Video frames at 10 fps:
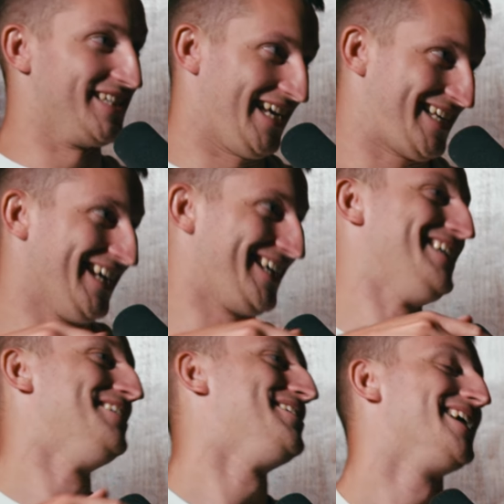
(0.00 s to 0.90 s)
Like,
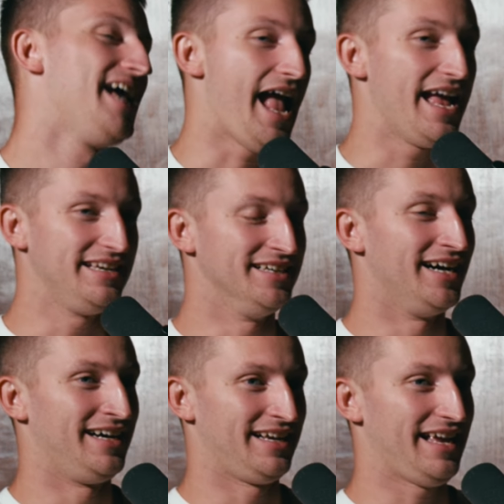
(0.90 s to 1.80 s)
and
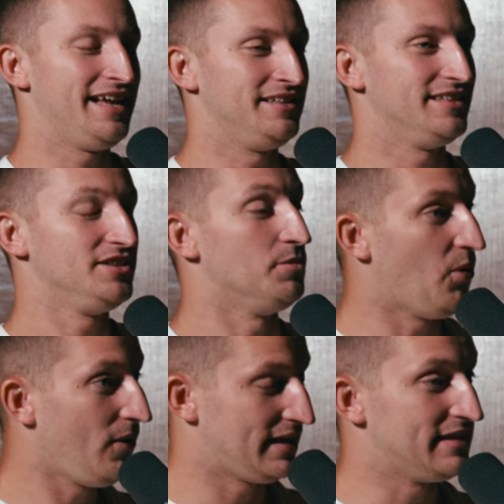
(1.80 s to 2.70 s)
the
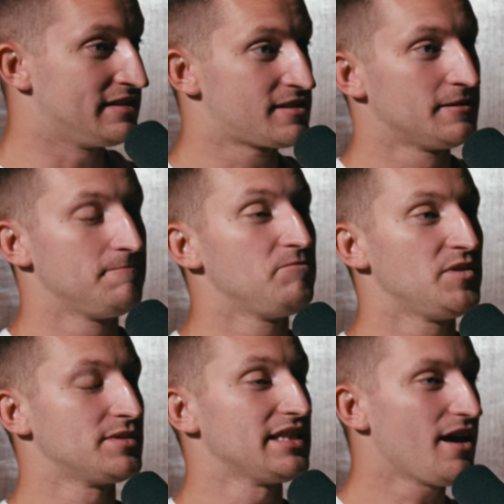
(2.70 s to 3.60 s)
point is, there
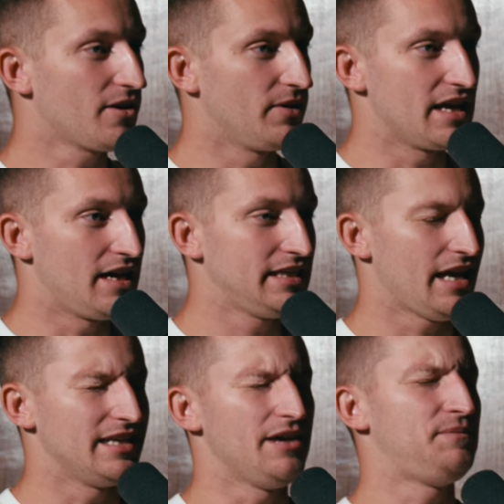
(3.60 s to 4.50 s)
was a lot going on,
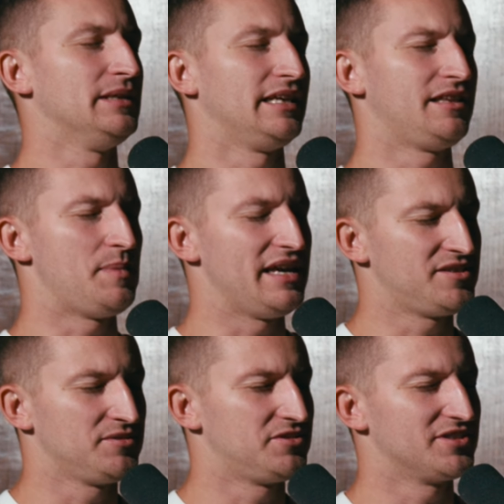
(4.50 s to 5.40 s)
and I felt like the bass
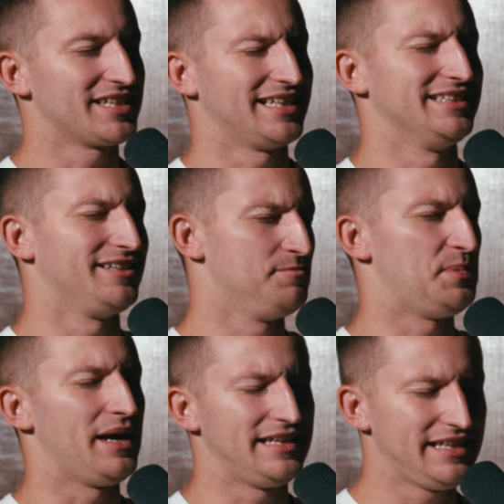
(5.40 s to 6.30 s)
was just like a little
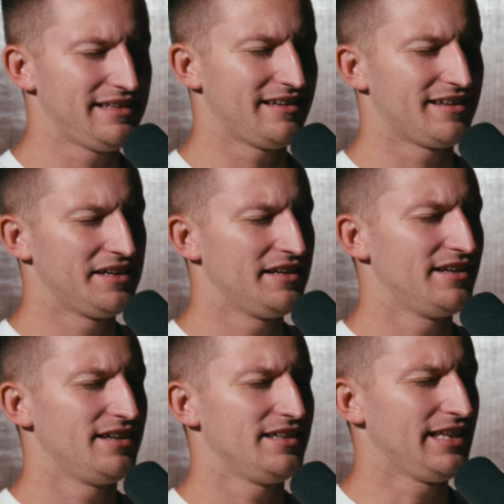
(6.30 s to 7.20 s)
bitey,
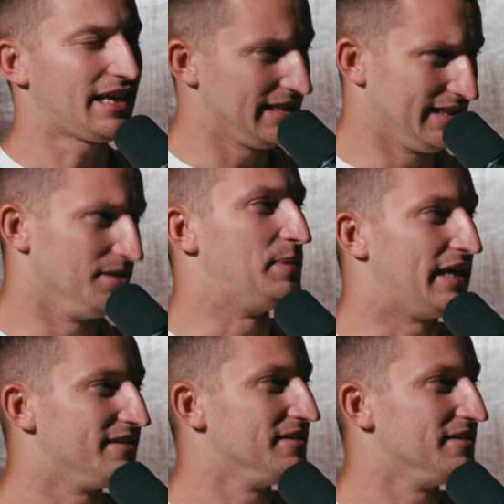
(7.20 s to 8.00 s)
like a little bit.